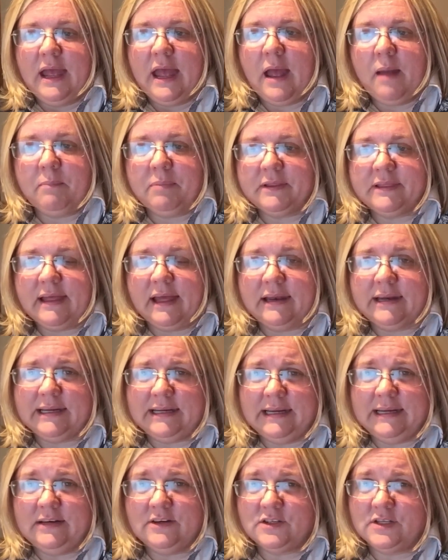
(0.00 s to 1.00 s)

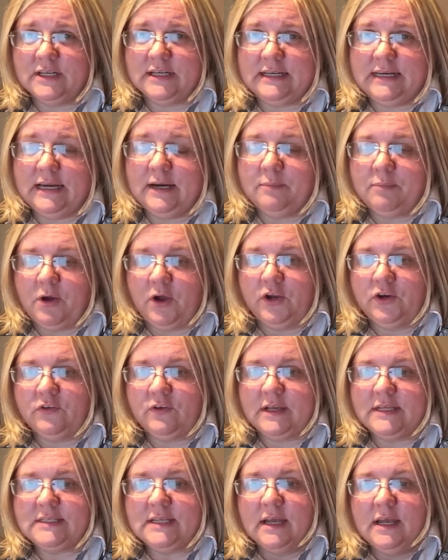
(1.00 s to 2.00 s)
empathetic leaders and clear
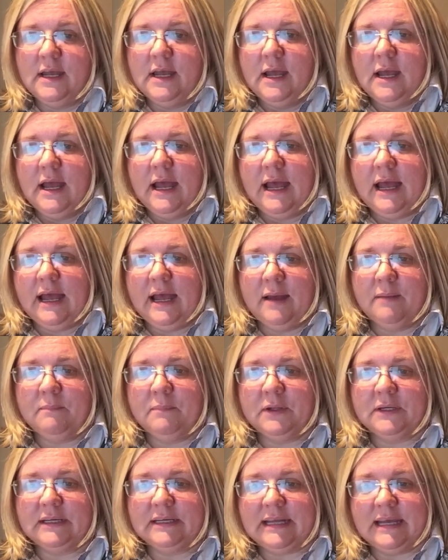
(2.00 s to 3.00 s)
boundaries.
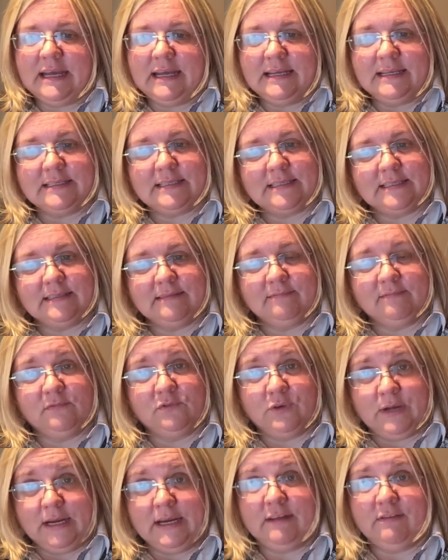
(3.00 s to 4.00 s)
But it is
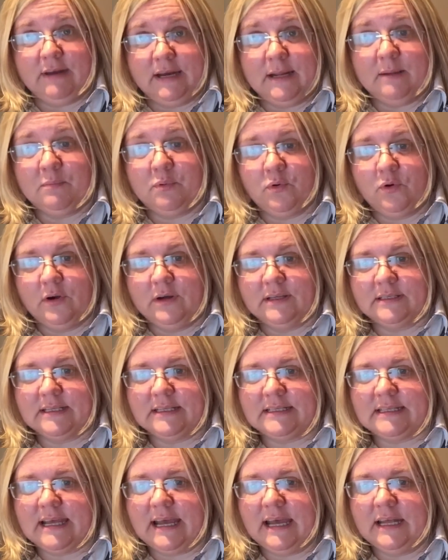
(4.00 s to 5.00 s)
really, really important, as I
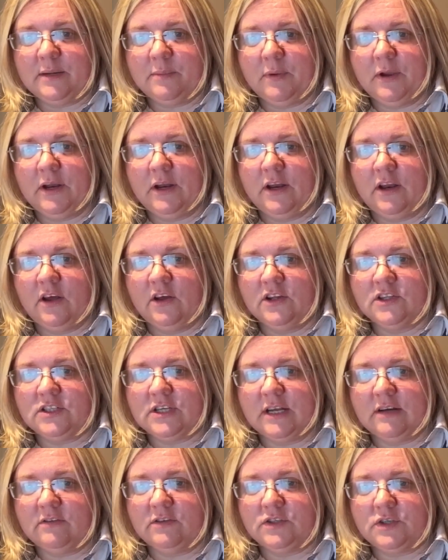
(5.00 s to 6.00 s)
said, about allowing
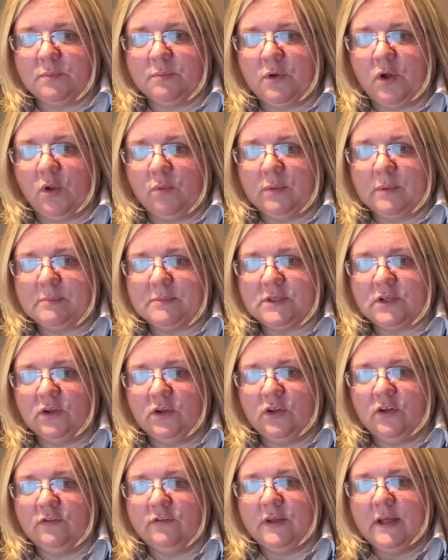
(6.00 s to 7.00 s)
children to problem
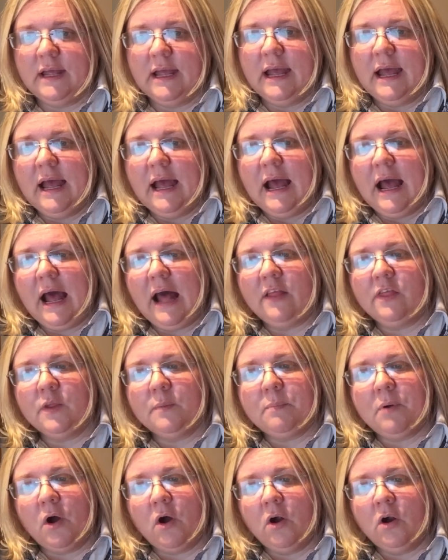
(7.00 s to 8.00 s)
solve. And the
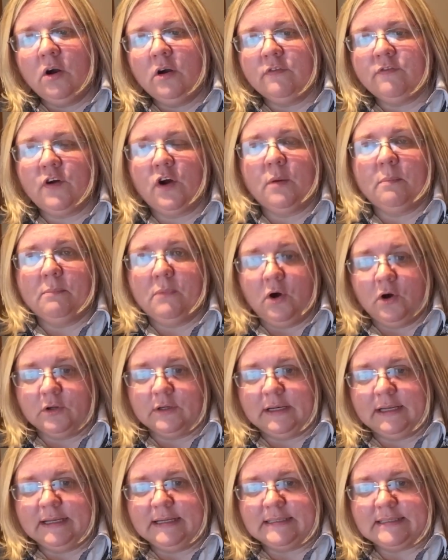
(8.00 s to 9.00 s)
power of our
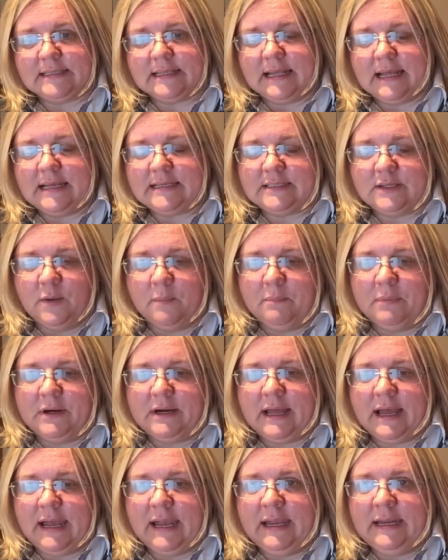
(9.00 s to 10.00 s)
modelling is number
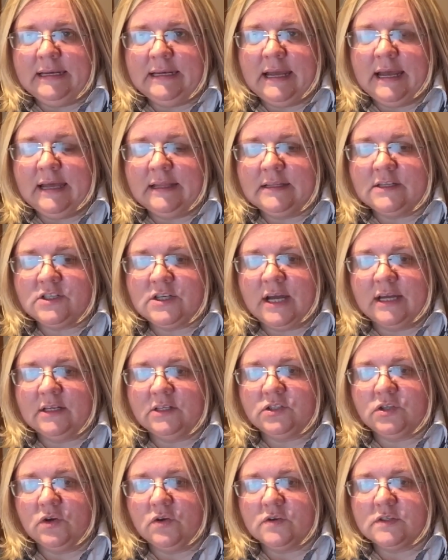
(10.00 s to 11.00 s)
9 that
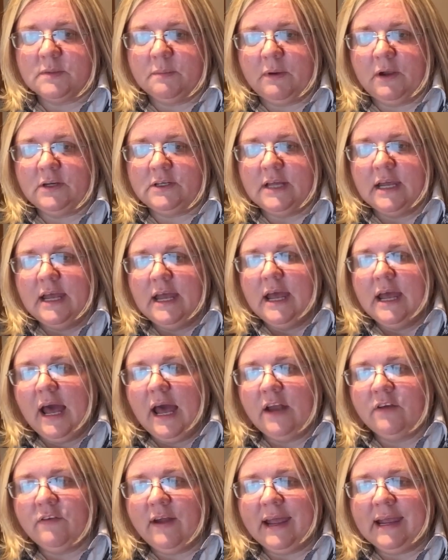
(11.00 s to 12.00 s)
Janet talks about,
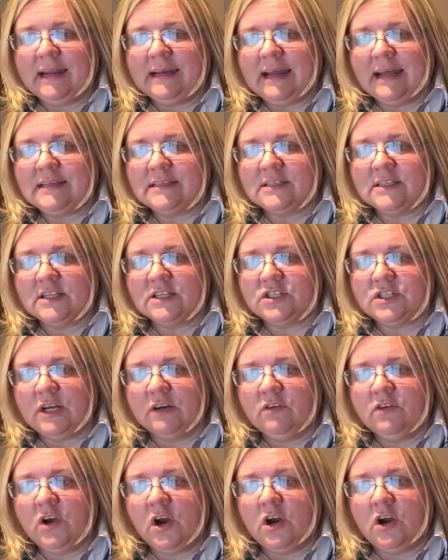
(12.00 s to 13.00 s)
and recognising that
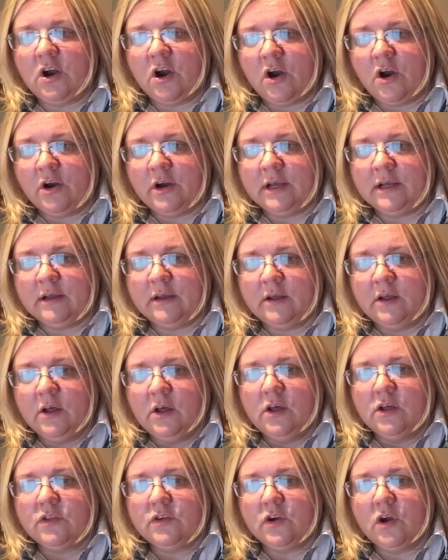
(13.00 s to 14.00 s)
children are learning
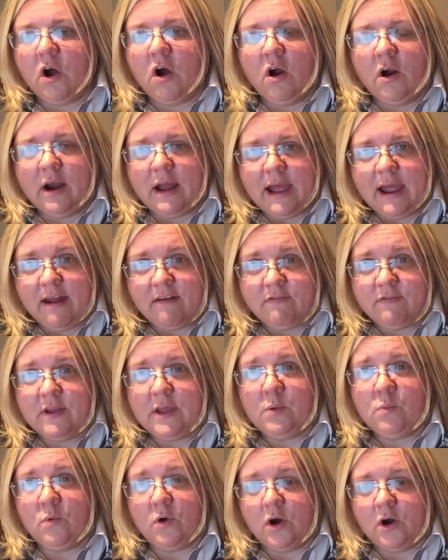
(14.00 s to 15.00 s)
through our
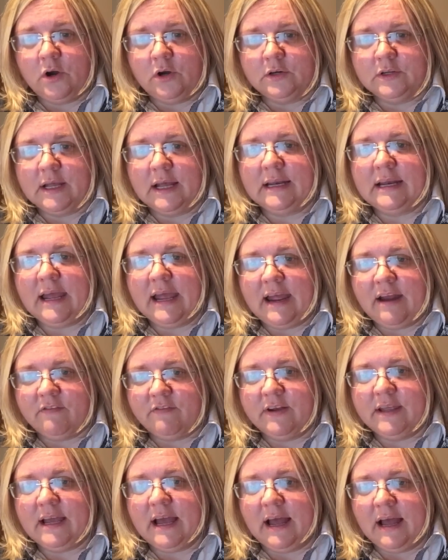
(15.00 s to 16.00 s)
every word and
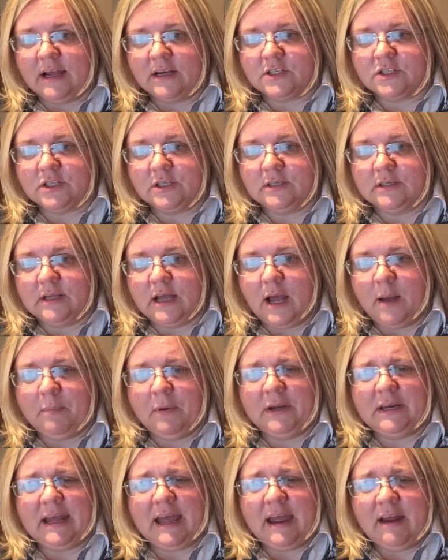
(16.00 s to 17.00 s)
every action
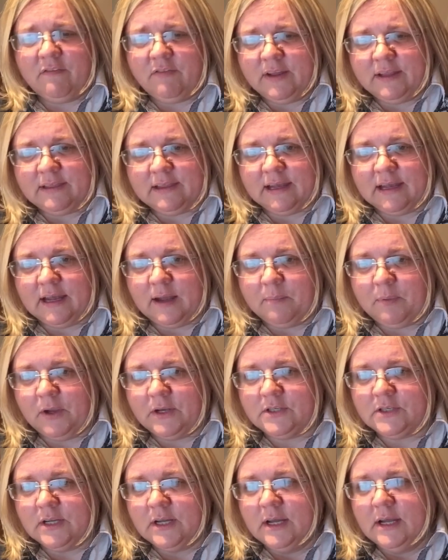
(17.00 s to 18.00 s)
about everything,
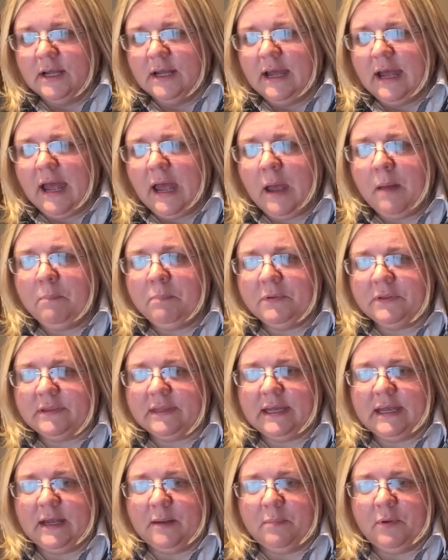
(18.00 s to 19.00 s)
about
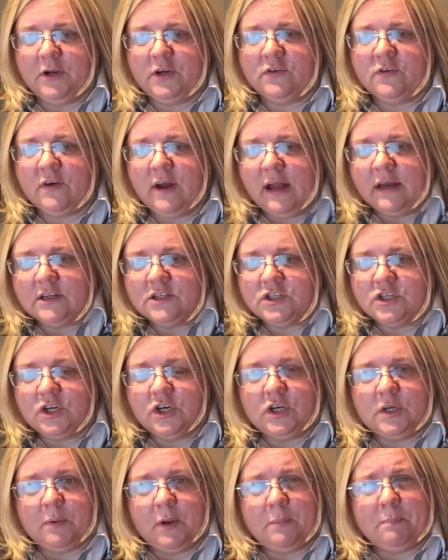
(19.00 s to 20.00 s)
empathy, about
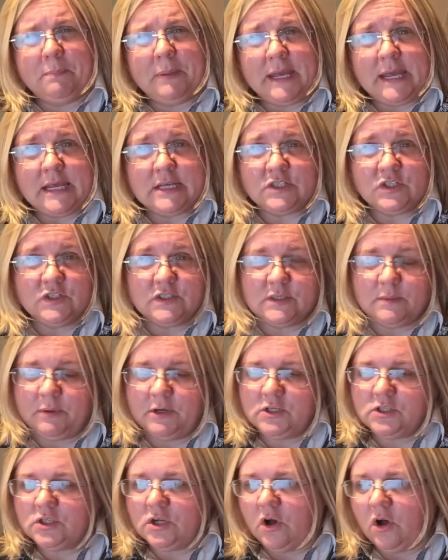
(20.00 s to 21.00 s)
gratitude, about patience,
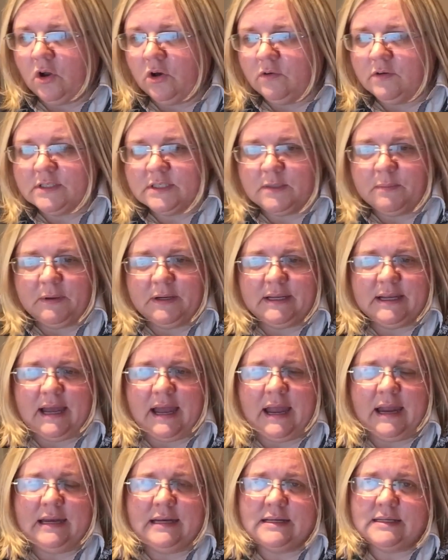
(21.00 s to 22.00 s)
about tolerance, about
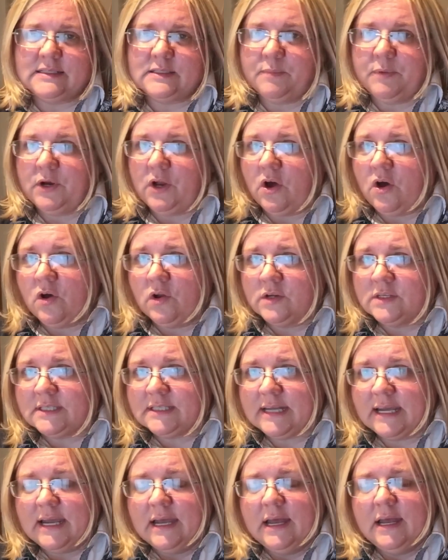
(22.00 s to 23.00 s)
kindness, about
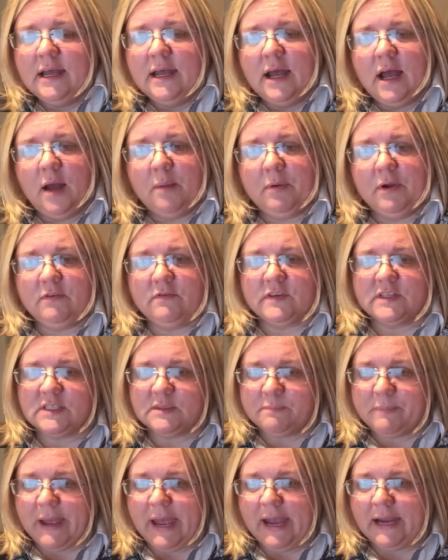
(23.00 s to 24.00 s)
honesty, about
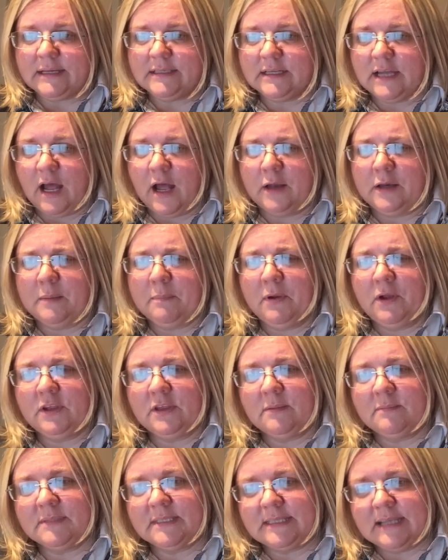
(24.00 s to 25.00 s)
respect, and
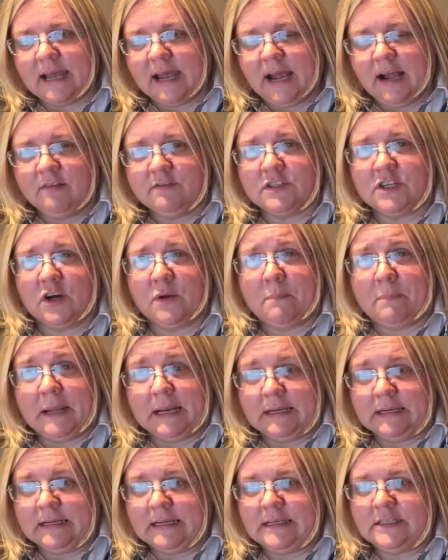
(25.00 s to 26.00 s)
about themselves, their
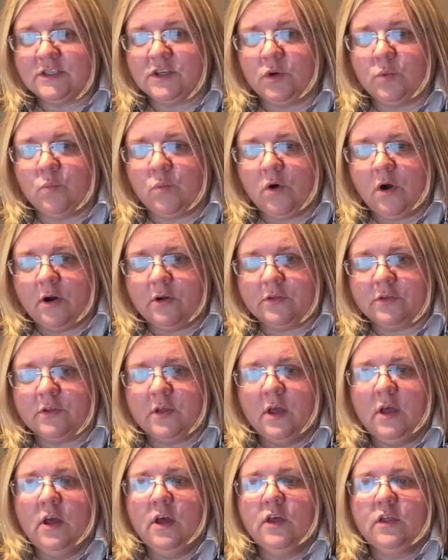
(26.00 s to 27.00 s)
abilities, their worth,
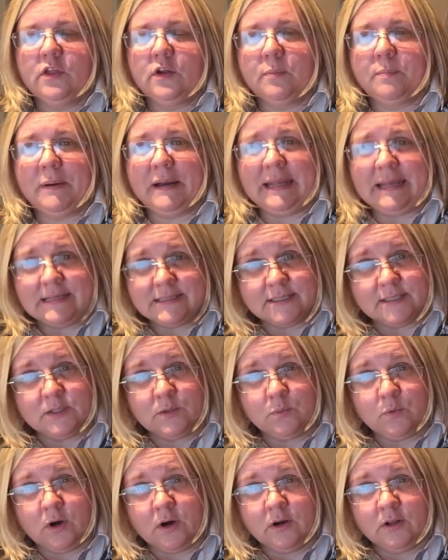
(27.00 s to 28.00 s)
their place in
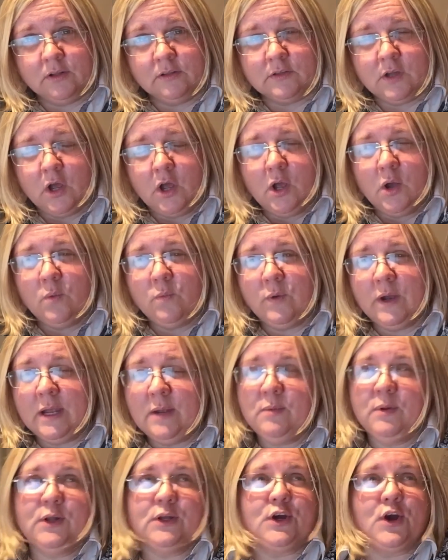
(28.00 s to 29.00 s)
the world.
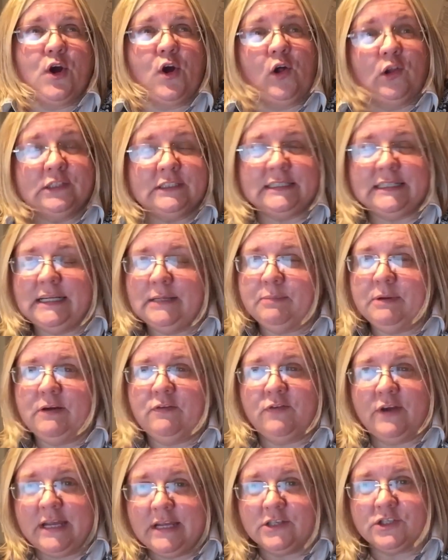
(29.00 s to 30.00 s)
We will constantly be
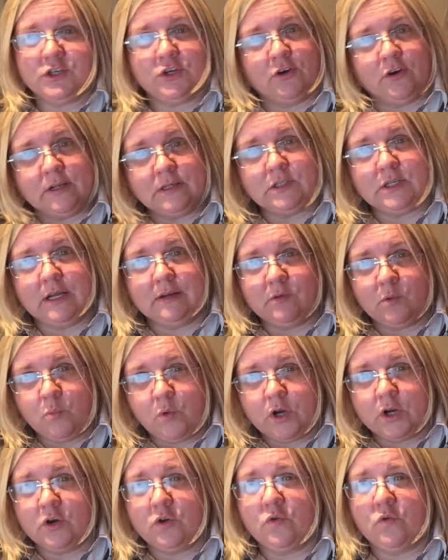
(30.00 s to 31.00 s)
reassuring children
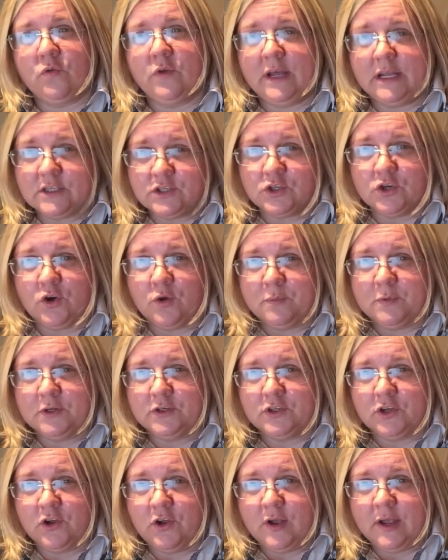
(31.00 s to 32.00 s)
what a great job they're
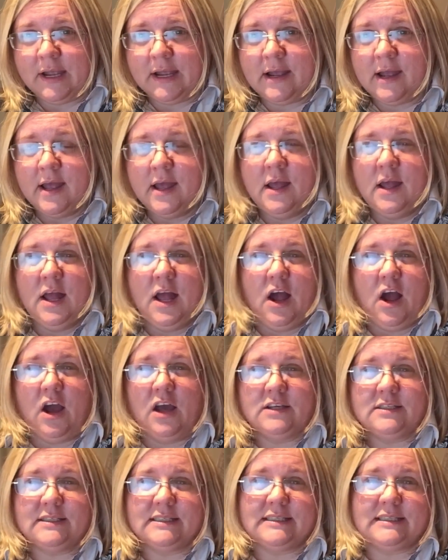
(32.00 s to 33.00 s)
doing,
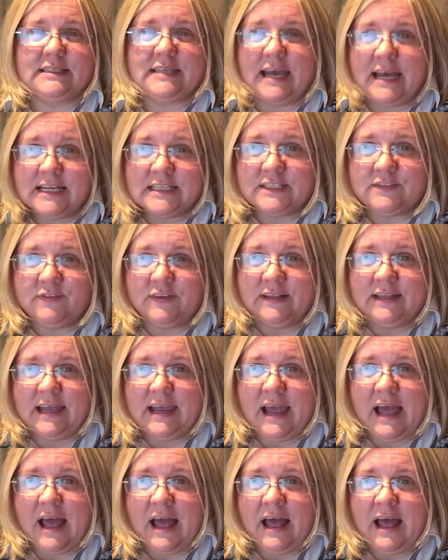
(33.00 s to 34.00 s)
how successful
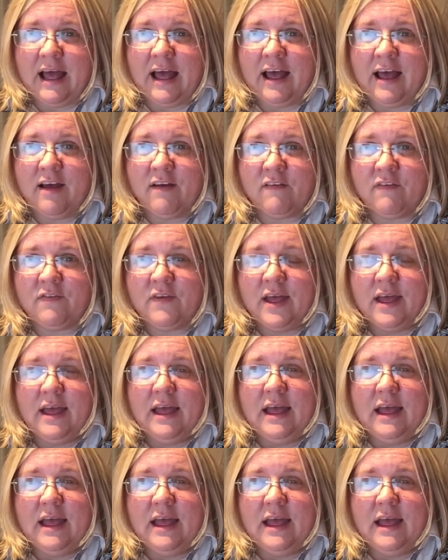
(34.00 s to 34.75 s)
they have,